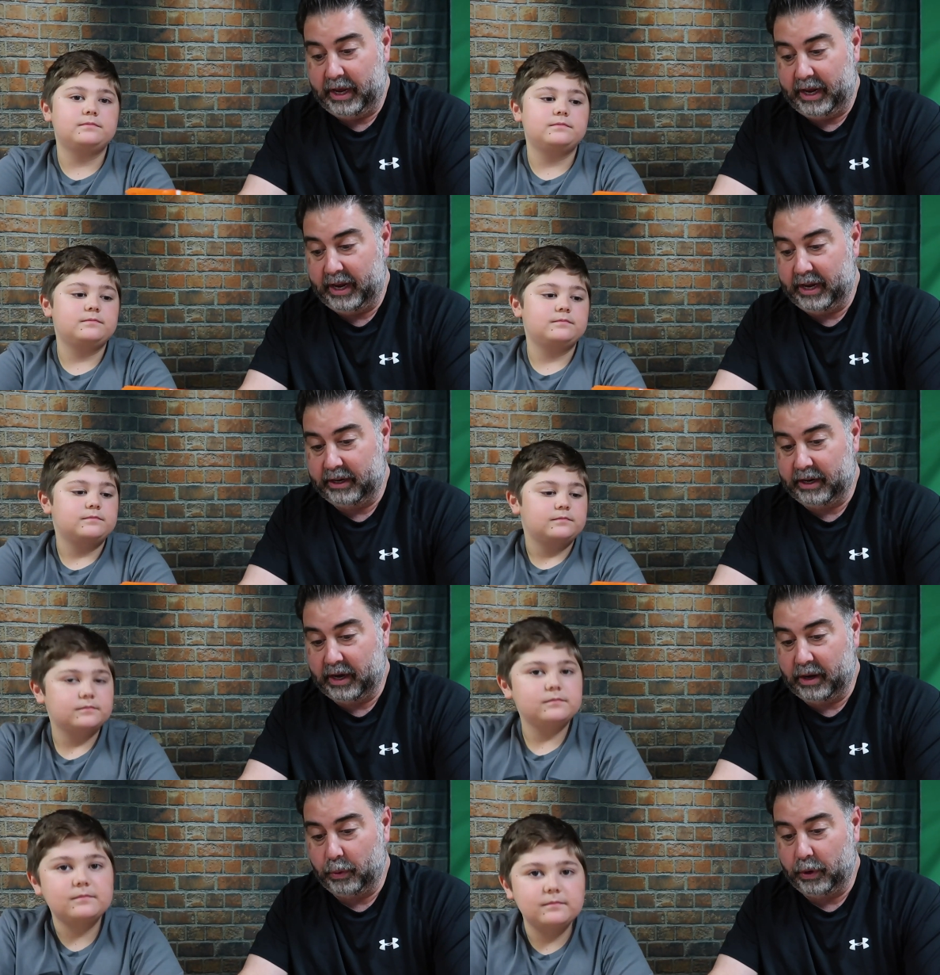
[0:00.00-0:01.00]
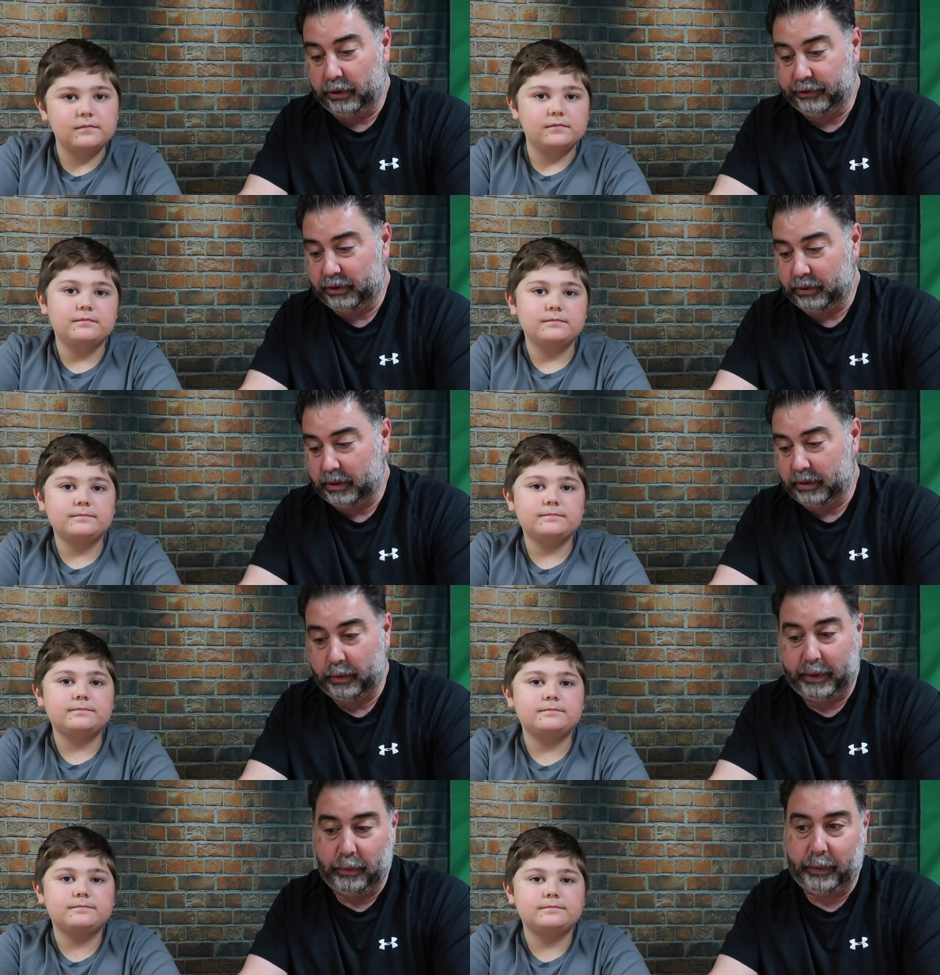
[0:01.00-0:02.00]
Speaker 1: And we're also,
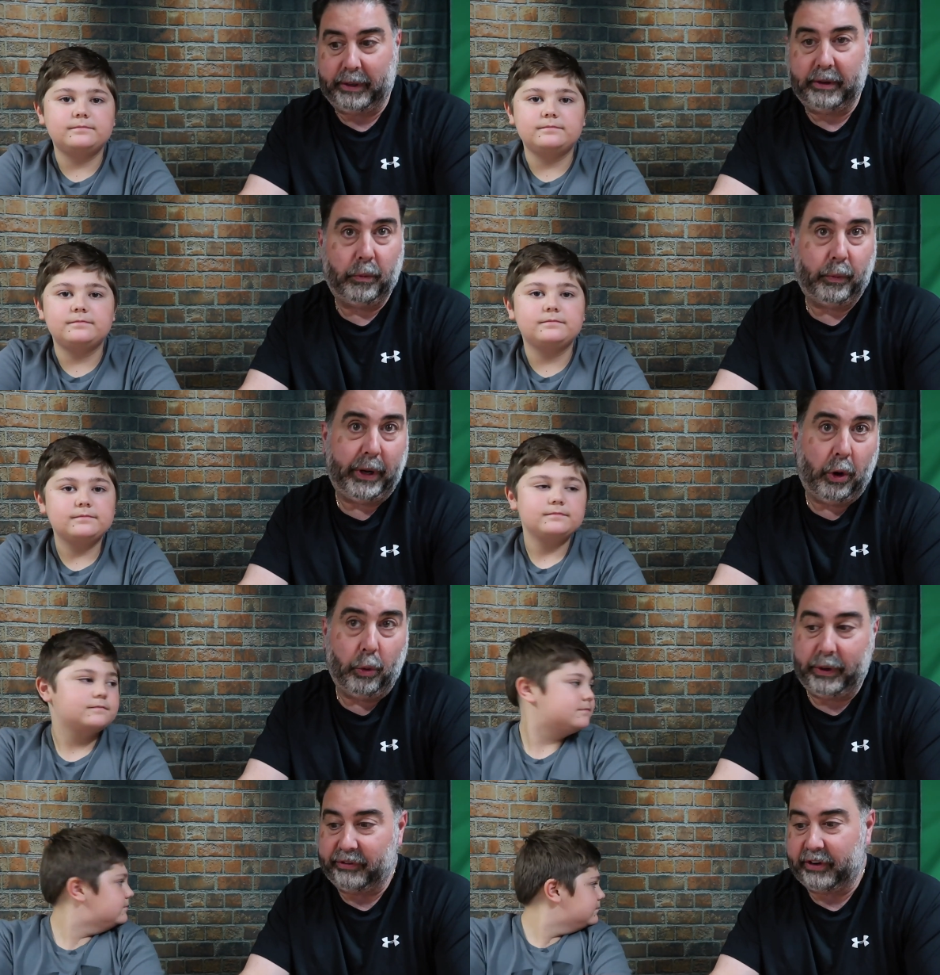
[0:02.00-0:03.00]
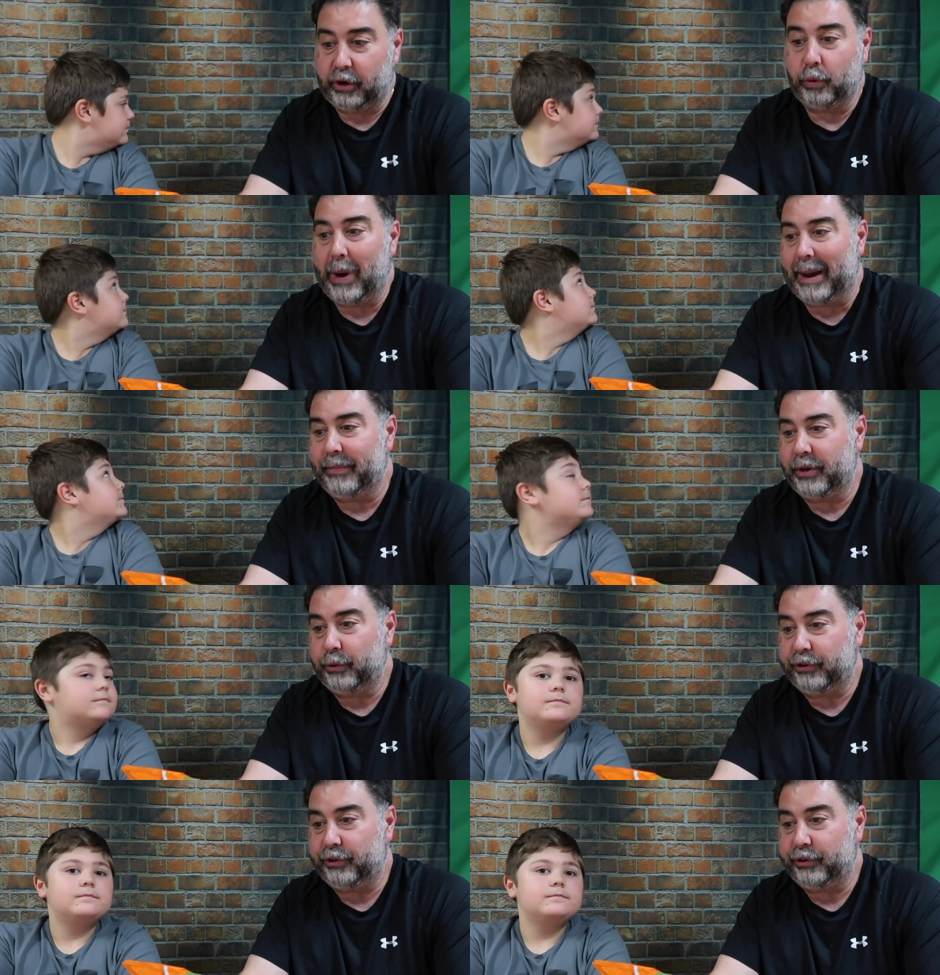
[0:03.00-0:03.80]
we always grab the new